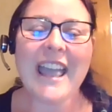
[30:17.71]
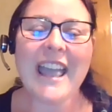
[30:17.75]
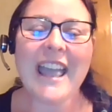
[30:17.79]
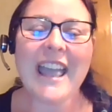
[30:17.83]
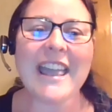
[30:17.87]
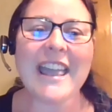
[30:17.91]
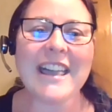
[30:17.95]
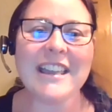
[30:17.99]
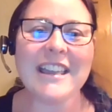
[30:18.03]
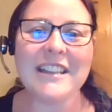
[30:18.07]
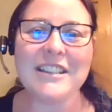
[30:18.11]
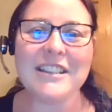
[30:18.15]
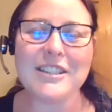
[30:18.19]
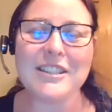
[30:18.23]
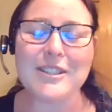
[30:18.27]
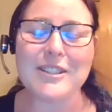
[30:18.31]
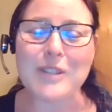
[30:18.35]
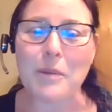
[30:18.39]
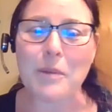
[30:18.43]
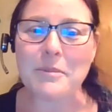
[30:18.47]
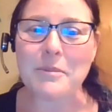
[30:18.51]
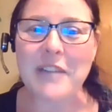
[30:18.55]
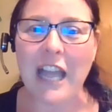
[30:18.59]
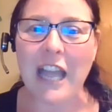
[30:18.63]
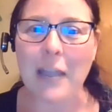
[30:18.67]
And
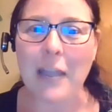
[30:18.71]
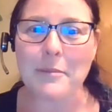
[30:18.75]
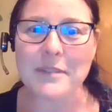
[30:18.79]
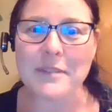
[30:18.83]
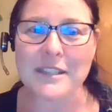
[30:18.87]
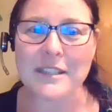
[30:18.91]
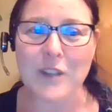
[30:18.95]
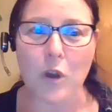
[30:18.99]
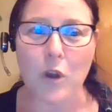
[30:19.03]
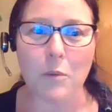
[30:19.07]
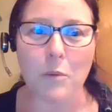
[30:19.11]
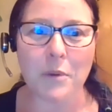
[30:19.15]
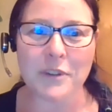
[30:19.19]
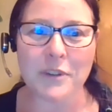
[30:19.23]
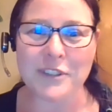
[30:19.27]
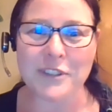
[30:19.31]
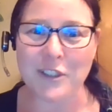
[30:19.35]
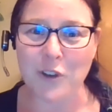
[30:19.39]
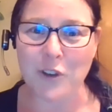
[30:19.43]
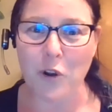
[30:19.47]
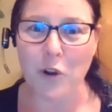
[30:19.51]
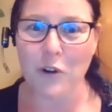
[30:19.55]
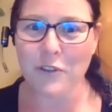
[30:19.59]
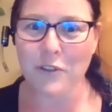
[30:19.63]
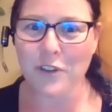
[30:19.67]
sometimes it's almost
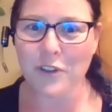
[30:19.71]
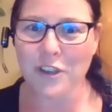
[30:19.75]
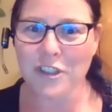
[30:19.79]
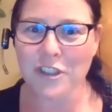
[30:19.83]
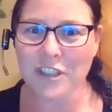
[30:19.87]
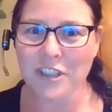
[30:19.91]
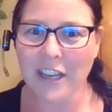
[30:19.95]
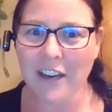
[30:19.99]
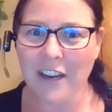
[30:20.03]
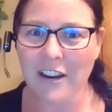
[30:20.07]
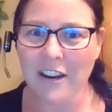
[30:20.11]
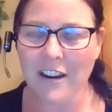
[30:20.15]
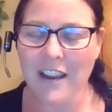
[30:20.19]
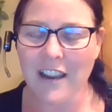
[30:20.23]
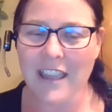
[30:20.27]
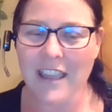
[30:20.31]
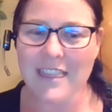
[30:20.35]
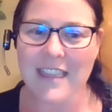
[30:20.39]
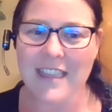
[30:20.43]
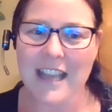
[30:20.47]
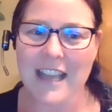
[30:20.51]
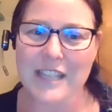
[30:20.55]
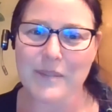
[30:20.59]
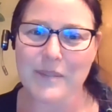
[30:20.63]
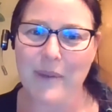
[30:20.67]
an overshare. And
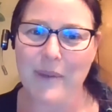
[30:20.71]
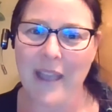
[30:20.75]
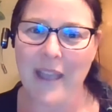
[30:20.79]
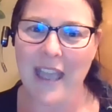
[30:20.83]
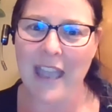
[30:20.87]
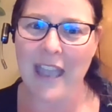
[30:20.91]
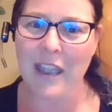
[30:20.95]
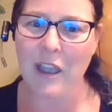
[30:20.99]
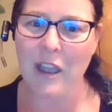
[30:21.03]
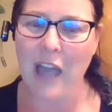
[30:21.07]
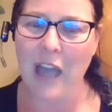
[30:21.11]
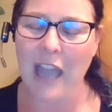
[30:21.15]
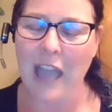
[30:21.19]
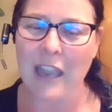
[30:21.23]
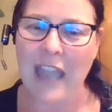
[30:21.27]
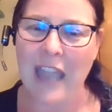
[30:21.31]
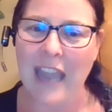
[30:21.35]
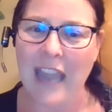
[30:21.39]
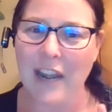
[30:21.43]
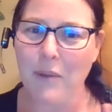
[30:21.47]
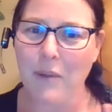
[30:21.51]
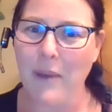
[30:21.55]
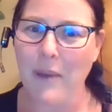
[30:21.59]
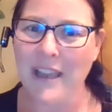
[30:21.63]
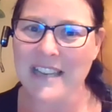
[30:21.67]
that's why I
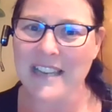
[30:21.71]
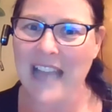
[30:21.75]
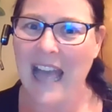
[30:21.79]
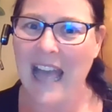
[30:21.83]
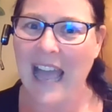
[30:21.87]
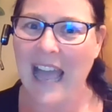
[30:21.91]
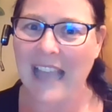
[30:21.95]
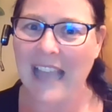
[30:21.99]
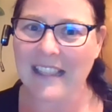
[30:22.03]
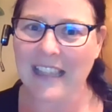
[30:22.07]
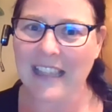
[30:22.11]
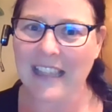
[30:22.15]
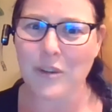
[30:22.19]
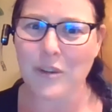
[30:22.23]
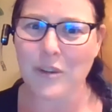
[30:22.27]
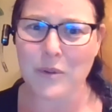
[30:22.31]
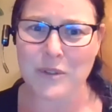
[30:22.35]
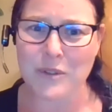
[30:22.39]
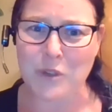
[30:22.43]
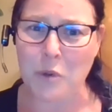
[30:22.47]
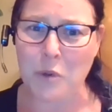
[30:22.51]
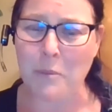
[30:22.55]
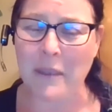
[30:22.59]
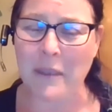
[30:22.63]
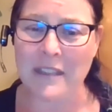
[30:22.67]
kind of wanted to highlight those
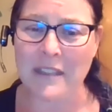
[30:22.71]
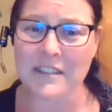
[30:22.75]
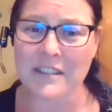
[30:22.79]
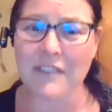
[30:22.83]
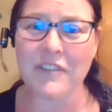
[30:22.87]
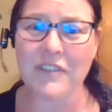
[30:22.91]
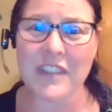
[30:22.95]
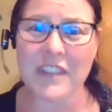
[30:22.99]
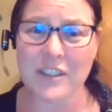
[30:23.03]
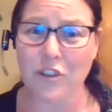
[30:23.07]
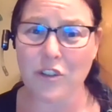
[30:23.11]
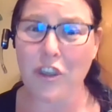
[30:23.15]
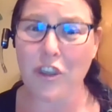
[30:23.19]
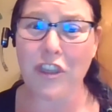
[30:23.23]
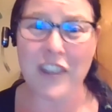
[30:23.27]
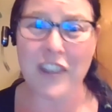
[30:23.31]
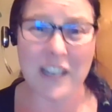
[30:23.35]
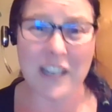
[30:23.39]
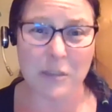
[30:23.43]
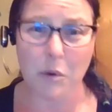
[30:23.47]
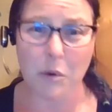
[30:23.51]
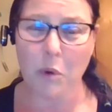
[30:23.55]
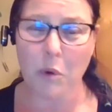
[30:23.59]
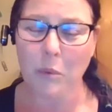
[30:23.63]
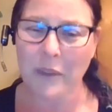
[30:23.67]
domains of these are the
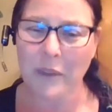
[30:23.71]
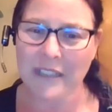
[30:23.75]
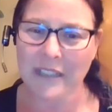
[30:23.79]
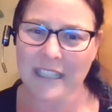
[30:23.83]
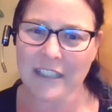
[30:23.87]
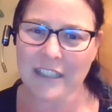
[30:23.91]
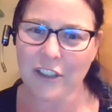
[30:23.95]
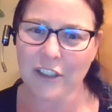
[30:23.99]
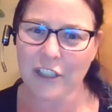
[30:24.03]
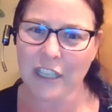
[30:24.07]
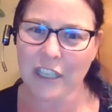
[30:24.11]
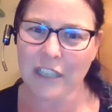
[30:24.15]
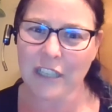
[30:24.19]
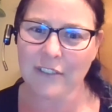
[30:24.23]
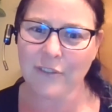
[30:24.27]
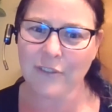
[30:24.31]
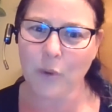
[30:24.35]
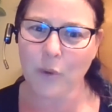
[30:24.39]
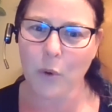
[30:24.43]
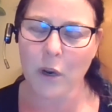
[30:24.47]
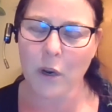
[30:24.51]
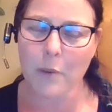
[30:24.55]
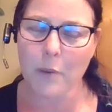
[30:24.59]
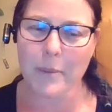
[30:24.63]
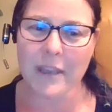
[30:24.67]
things we're really looking
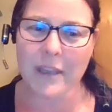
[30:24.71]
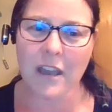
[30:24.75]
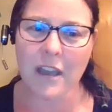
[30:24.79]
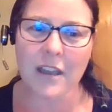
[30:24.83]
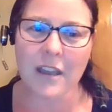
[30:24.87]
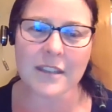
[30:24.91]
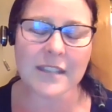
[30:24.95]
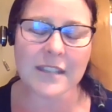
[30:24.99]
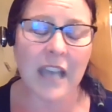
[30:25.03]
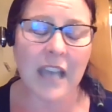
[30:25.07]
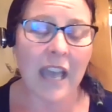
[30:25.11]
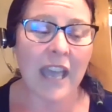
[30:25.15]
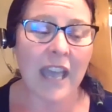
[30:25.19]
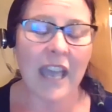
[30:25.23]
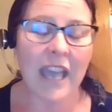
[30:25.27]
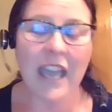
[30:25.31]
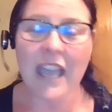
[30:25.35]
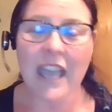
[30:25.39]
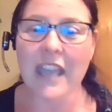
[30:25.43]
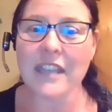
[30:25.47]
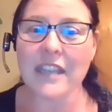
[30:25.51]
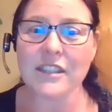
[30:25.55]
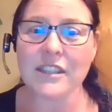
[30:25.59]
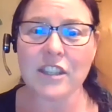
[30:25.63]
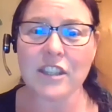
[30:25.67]
for, because
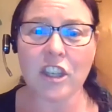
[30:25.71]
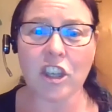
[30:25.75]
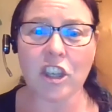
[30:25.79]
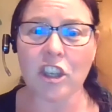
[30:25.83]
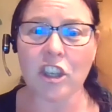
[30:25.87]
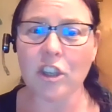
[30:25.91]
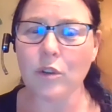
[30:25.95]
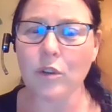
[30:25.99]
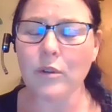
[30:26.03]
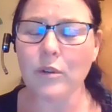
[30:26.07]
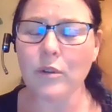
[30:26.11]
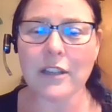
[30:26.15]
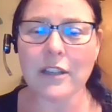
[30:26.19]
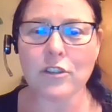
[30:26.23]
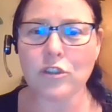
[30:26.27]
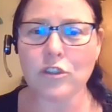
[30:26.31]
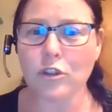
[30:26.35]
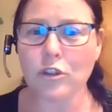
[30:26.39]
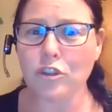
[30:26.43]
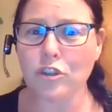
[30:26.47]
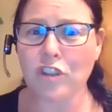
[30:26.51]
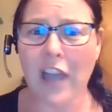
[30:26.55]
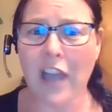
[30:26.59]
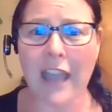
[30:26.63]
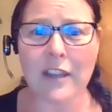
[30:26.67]
as cute as your
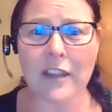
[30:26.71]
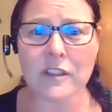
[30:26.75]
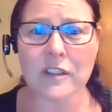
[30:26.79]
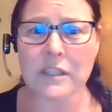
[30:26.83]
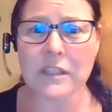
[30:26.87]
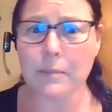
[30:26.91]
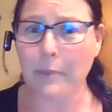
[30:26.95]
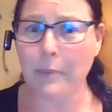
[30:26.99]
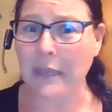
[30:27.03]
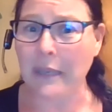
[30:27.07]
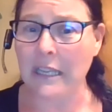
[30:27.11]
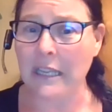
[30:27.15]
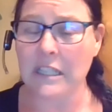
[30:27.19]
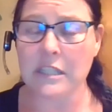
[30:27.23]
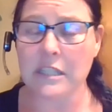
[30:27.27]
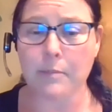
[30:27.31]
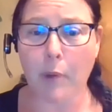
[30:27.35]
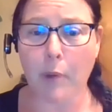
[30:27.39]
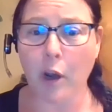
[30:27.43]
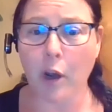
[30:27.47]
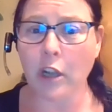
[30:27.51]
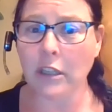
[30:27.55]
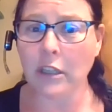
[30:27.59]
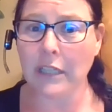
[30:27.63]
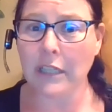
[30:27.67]
child's pink
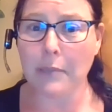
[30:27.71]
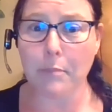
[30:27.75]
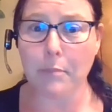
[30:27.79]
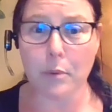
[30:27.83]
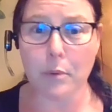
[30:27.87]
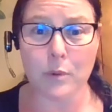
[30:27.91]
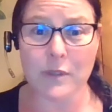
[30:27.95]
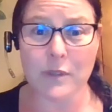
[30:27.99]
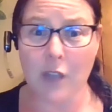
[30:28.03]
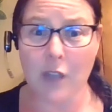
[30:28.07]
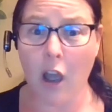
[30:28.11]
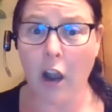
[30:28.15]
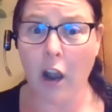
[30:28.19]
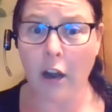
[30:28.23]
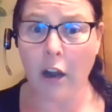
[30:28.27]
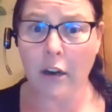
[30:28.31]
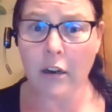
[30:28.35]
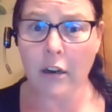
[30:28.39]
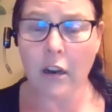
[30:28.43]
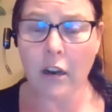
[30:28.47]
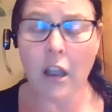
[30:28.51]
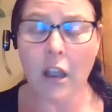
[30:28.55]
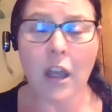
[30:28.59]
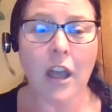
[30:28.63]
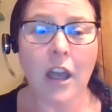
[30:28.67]
sparkly boots are,
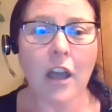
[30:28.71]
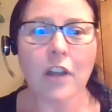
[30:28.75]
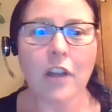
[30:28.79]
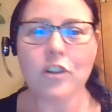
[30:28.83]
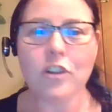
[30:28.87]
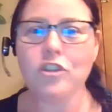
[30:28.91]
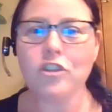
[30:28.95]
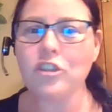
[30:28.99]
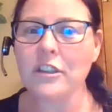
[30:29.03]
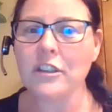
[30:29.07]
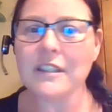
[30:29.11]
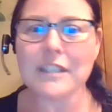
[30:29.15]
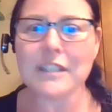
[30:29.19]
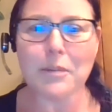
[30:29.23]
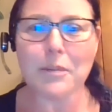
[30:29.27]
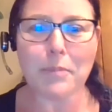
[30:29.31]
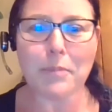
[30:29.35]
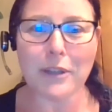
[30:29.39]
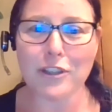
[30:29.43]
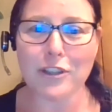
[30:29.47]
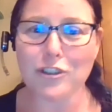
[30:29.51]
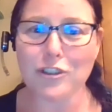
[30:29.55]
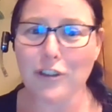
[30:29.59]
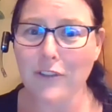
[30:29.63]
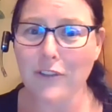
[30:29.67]
just a
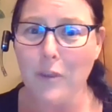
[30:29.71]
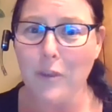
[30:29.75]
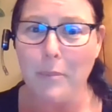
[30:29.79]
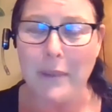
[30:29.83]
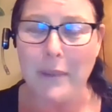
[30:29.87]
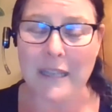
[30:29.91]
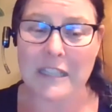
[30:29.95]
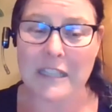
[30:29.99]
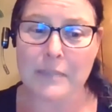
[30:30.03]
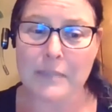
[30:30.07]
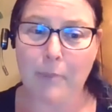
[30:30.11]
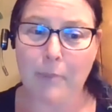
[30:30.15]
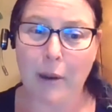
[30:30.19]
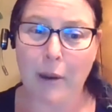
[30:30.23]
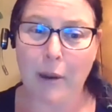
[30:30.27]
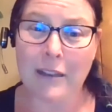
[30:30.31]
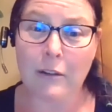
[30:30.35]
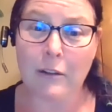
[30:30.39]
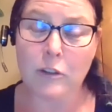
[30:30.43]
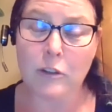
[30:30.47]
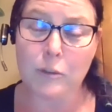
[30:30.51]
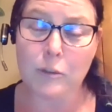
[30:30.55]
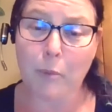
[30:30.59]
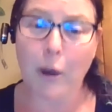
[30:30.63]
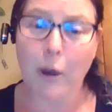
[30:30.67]
picture of the pink
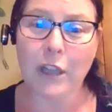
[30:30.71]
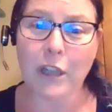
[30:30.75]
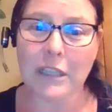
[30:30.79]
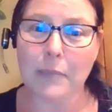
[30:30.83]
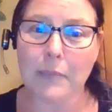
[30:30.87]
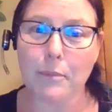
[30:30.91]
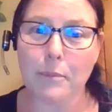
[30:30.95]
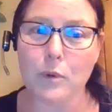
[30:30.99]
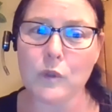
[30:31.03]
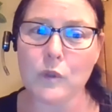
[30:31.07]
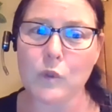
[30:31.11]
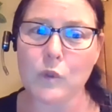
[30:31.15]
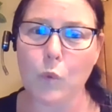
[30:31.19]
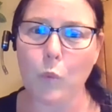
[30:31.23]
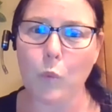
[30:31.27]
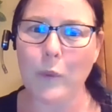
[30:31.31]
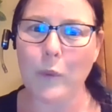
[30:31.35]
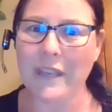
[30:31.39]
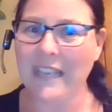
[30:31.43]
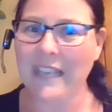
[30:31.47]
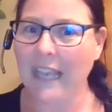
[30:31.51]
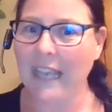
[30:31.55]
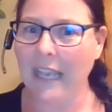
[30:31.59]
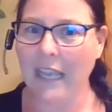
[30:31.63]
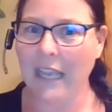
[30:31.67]
sparkly boots, we
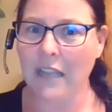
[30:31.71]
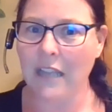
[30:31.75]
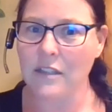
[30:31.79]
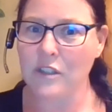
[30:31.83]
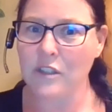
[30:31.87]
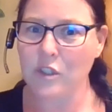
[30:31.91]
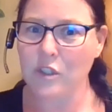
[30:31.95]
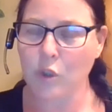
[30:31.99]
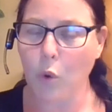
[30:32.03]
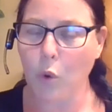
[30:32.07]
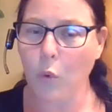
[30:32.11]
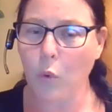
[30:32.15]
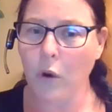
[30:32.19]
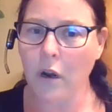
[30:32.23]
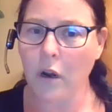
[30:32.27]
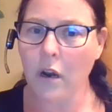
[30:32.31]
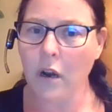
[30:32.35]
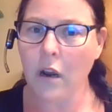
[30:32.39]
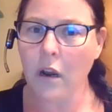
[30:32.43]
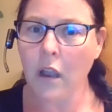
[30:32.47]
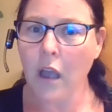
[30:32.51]
can't score.